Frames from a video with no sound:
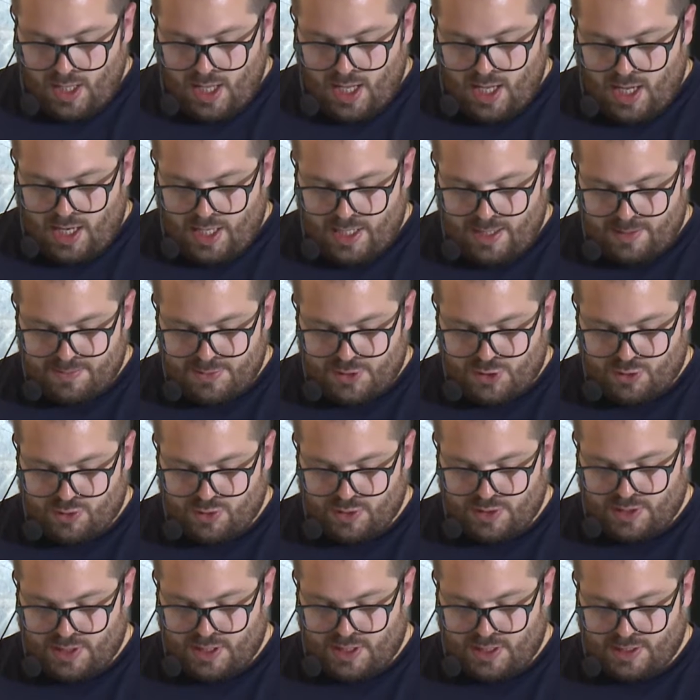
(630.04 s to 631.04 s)
I am
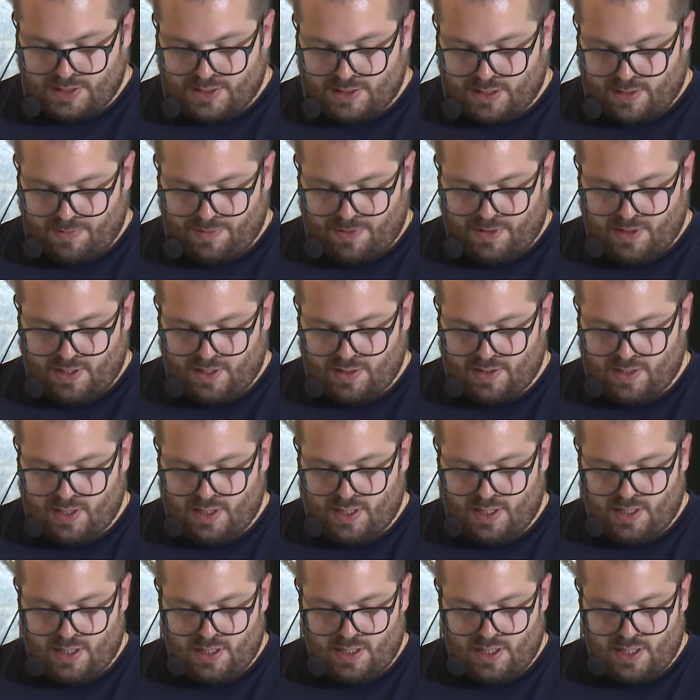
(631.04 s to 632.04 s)
shooting something
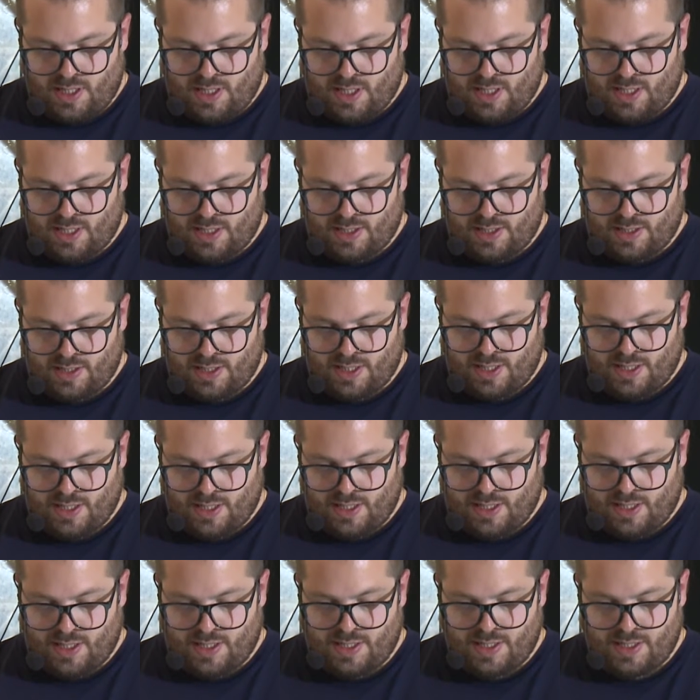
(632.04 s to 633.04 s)
there
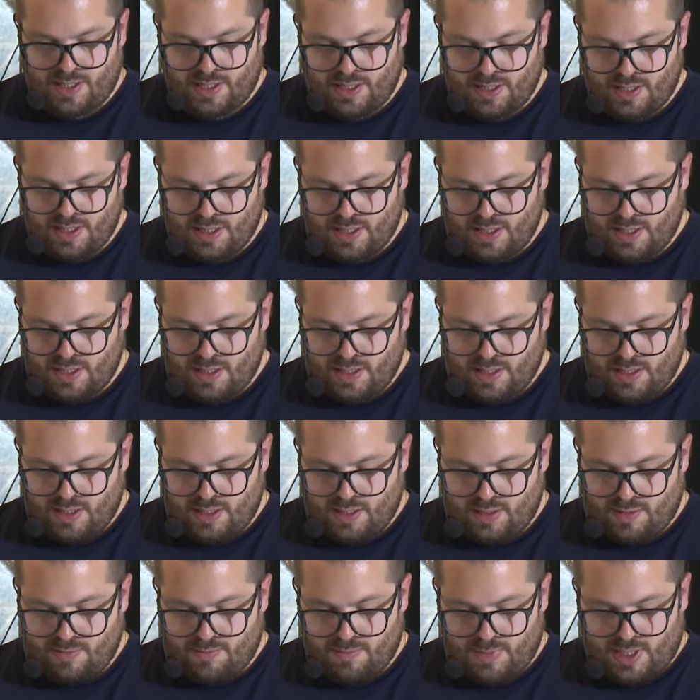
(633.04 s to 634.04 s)
and
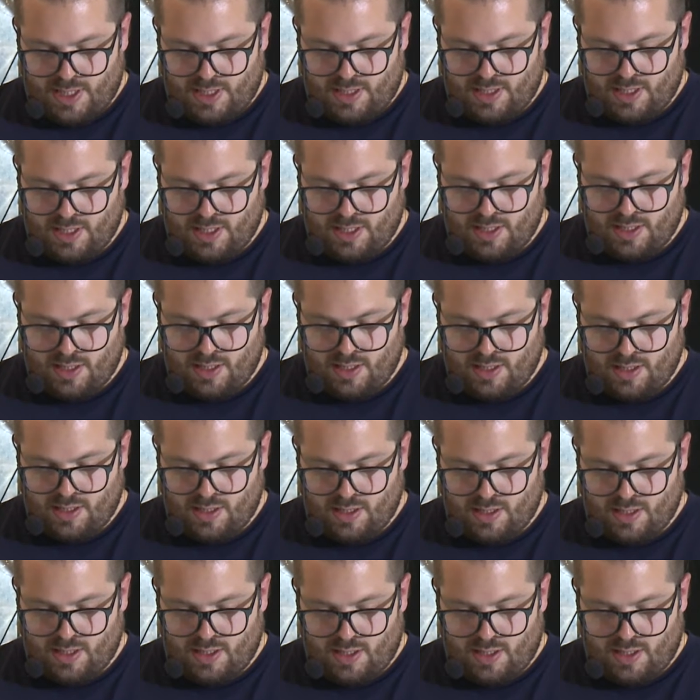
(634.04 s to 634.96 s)
making a